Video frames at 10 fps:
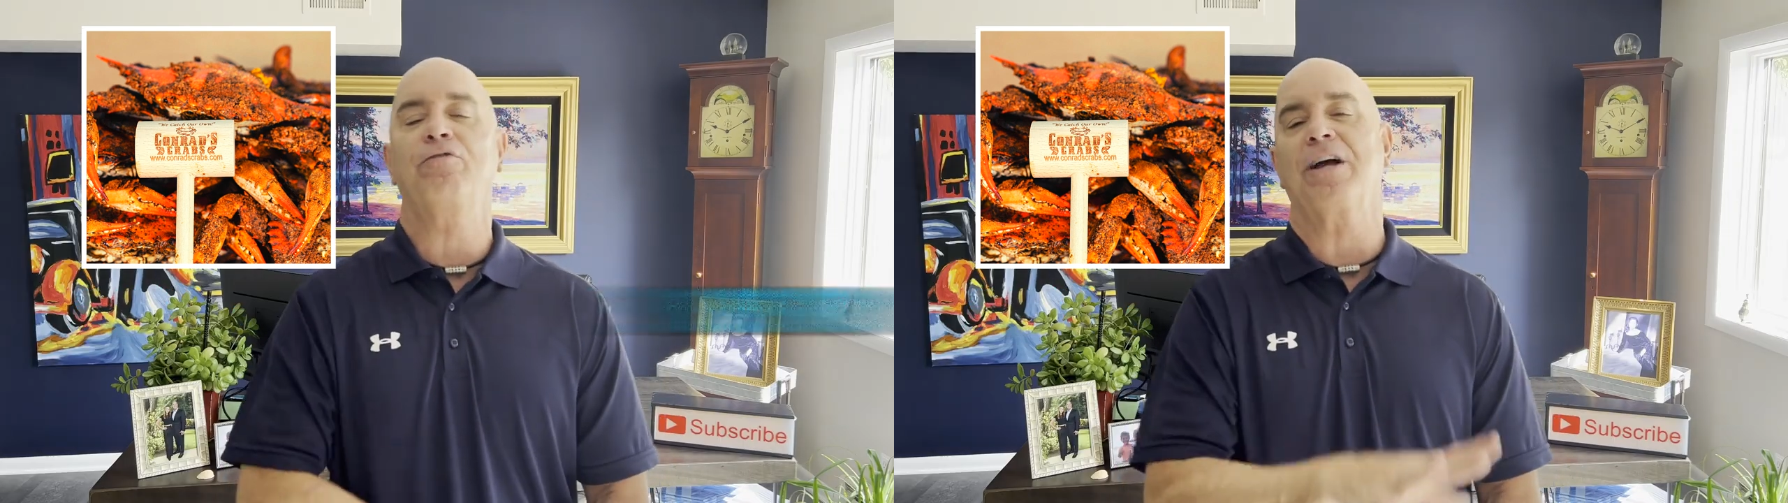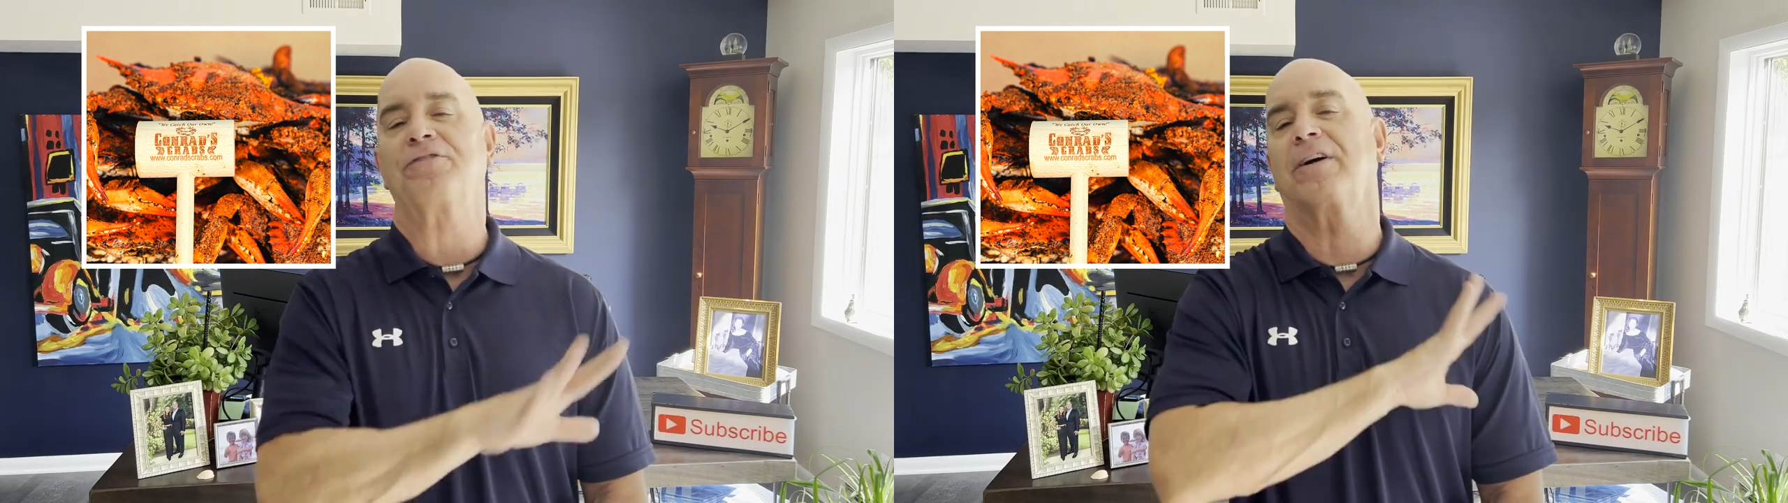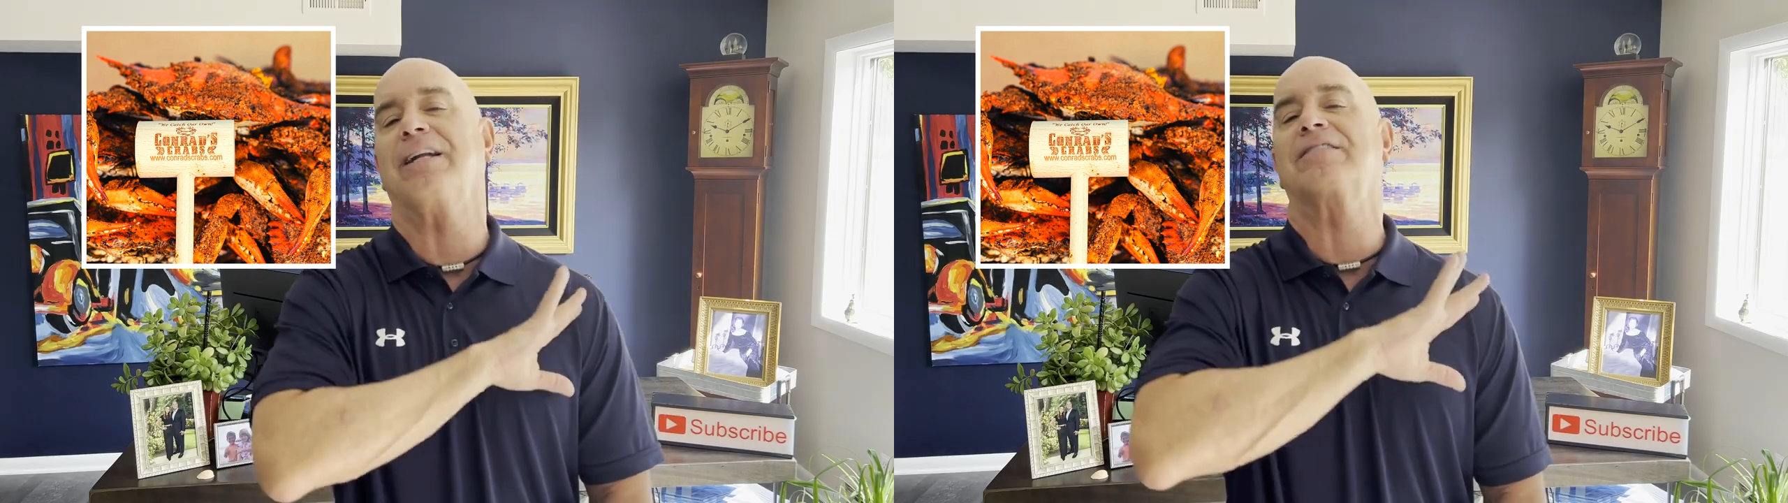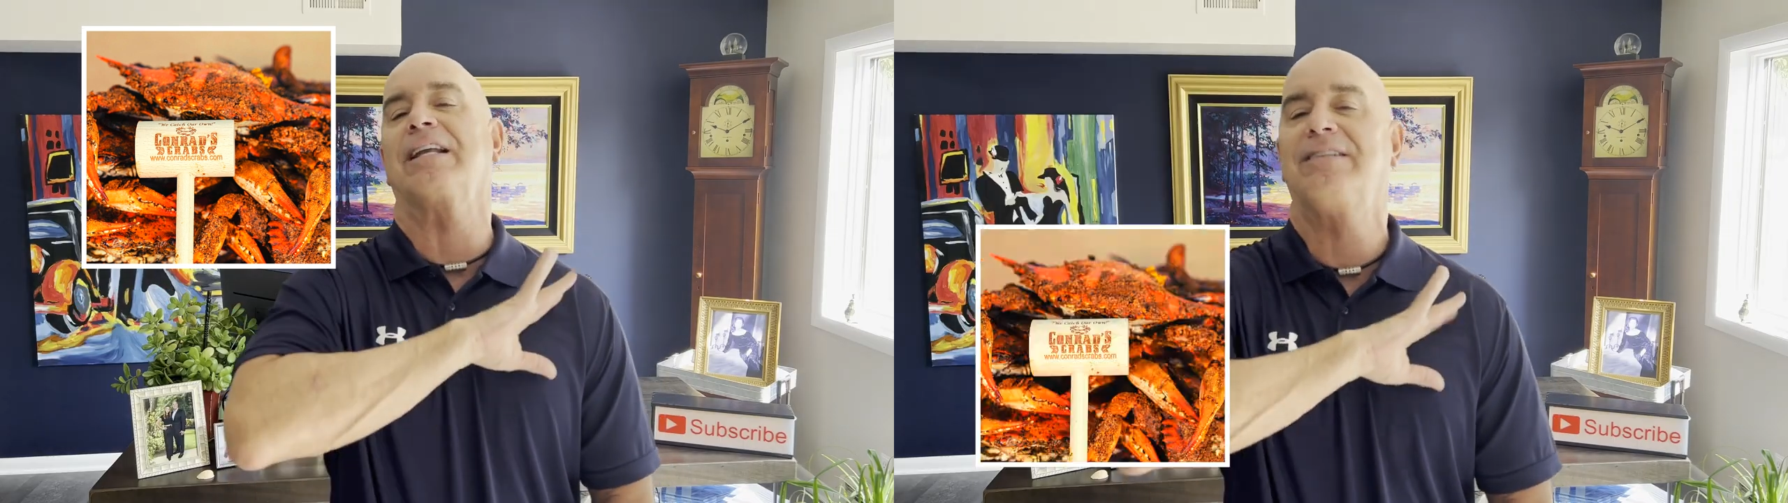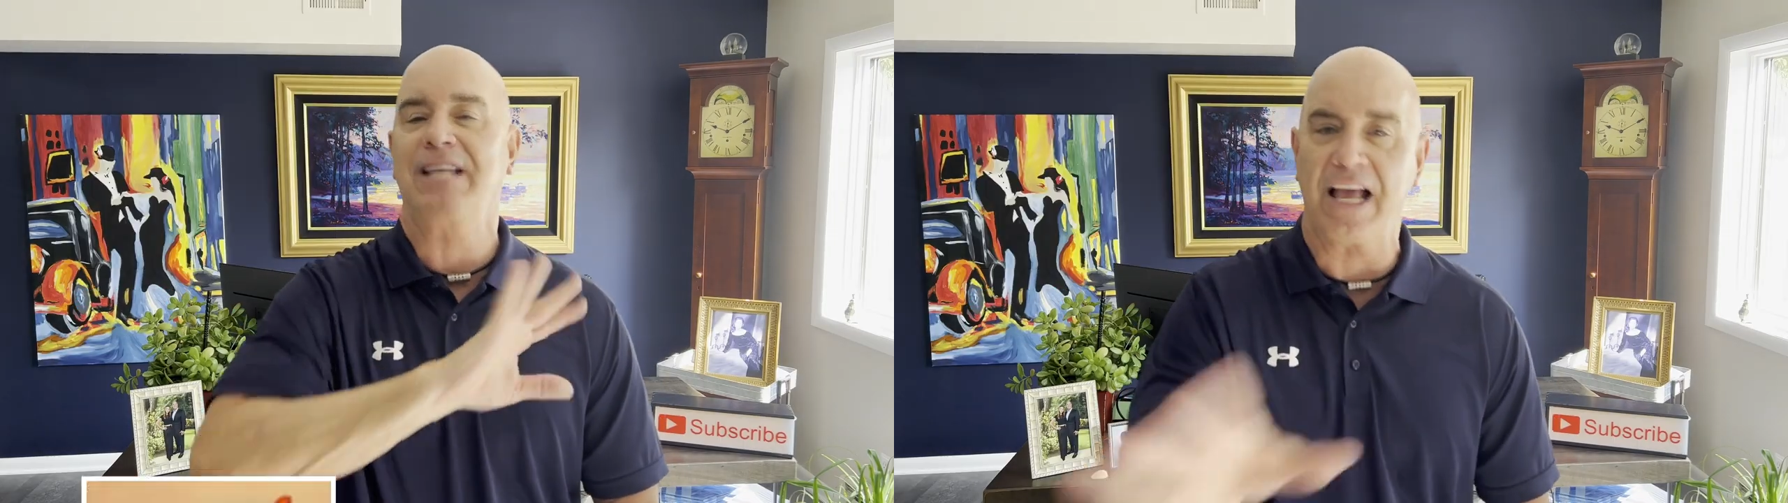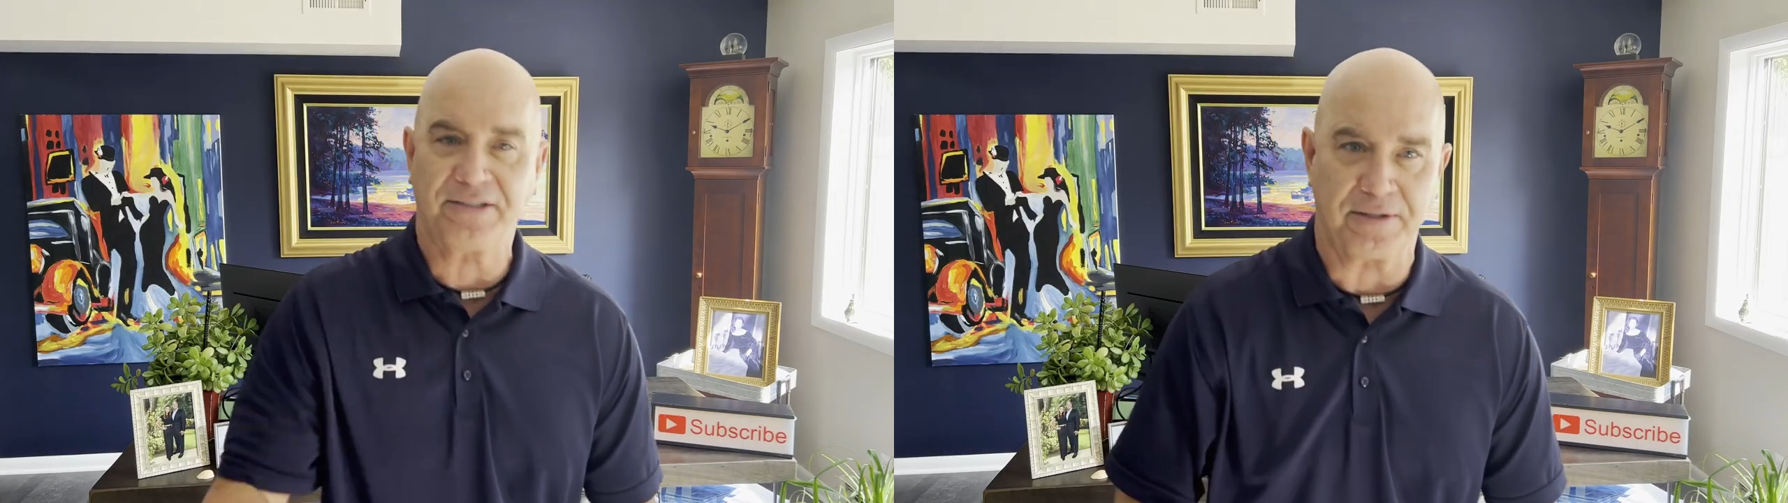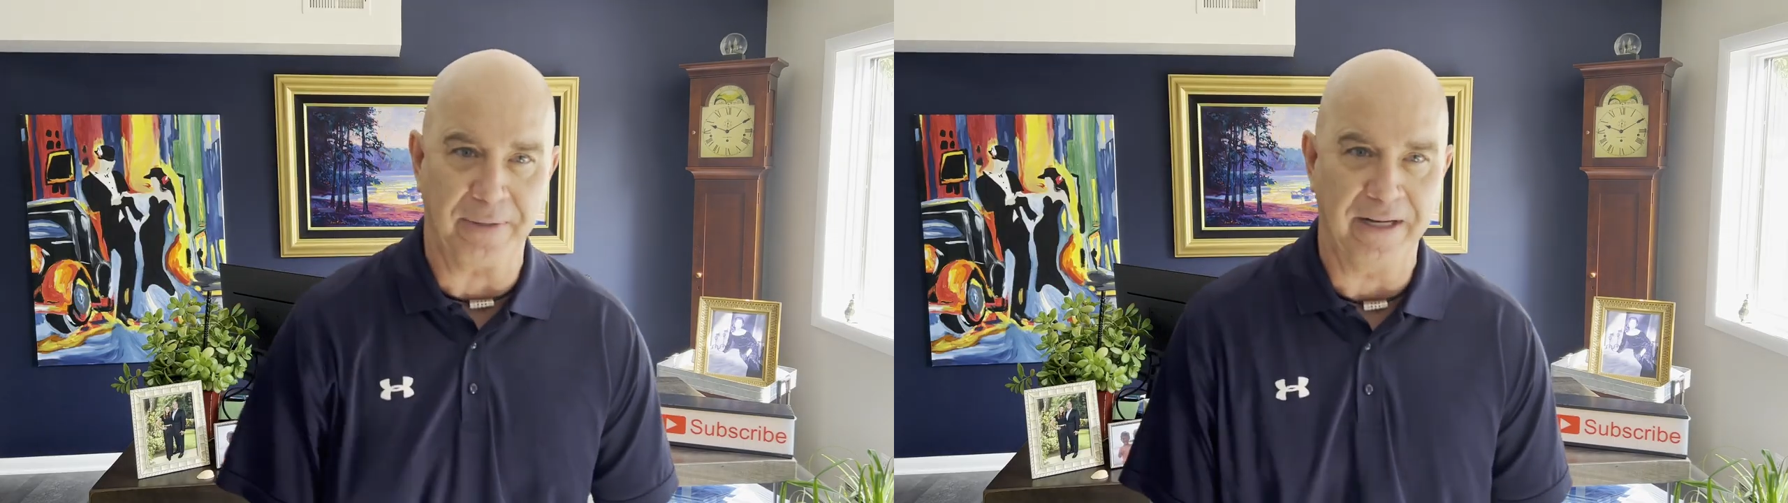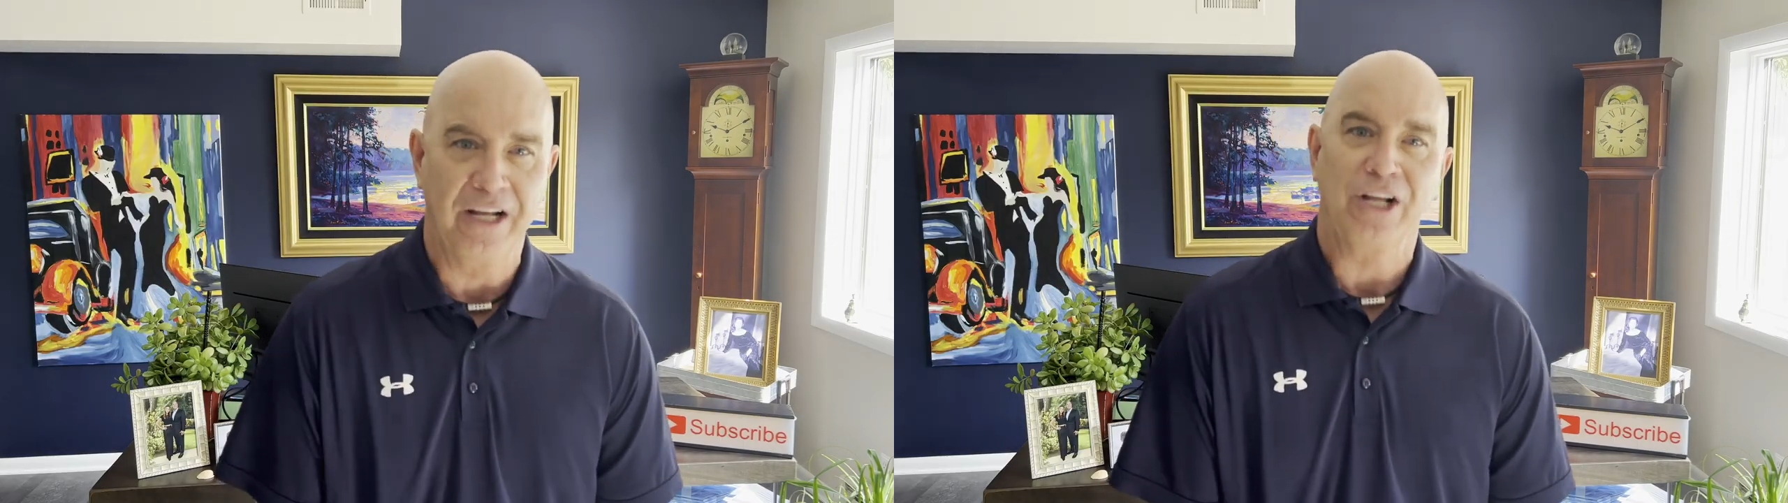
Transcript: Restaurant is a testament